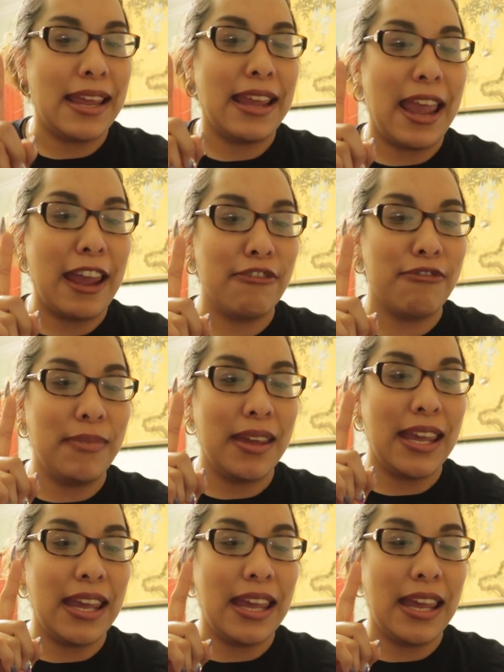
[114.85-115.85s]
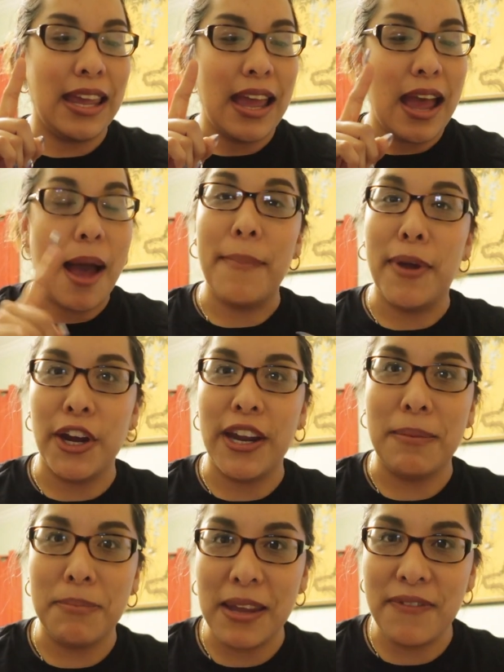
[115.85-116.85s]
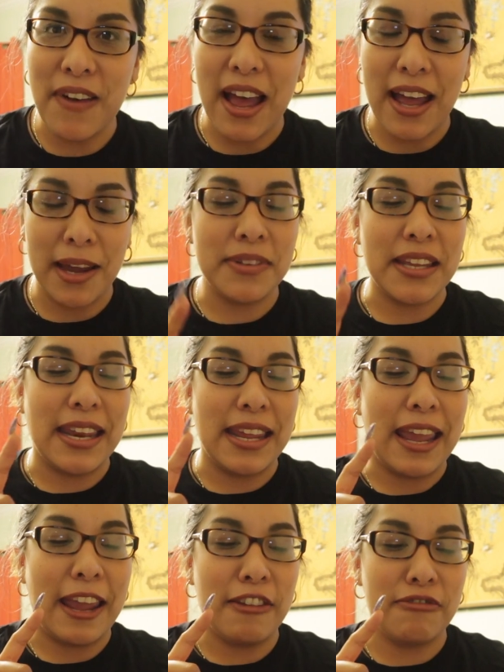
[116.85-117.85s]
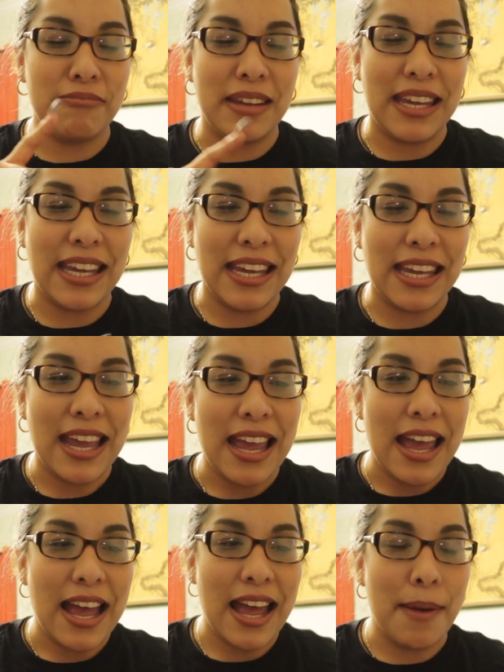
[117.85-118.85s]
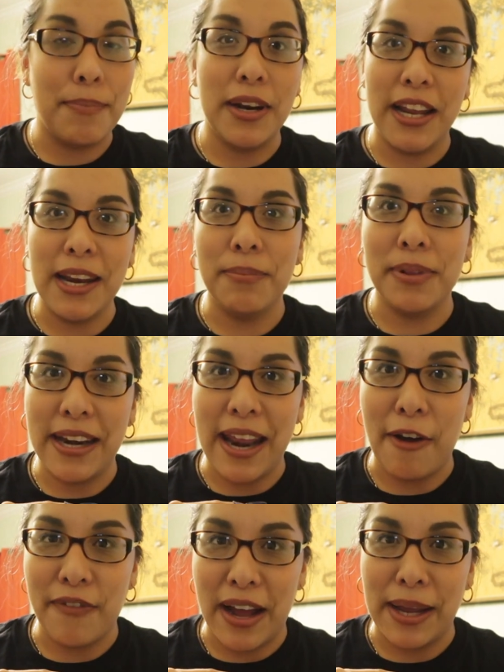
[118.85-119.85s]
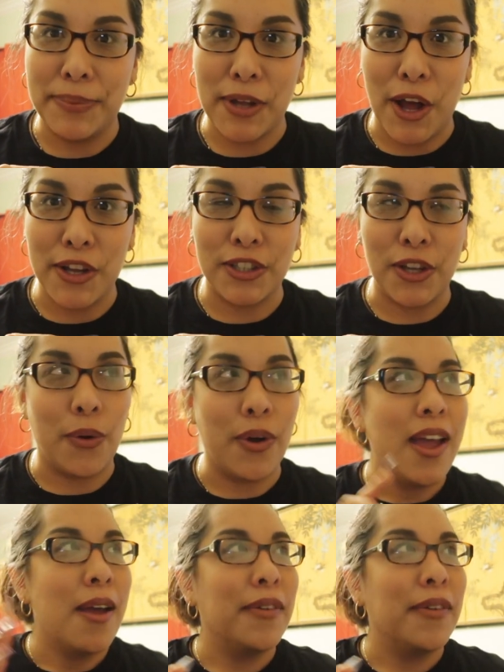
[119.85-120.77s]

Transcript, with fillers: It gave me American Me vibes. And it gave me uh, Blood in, Blood Out vibes also.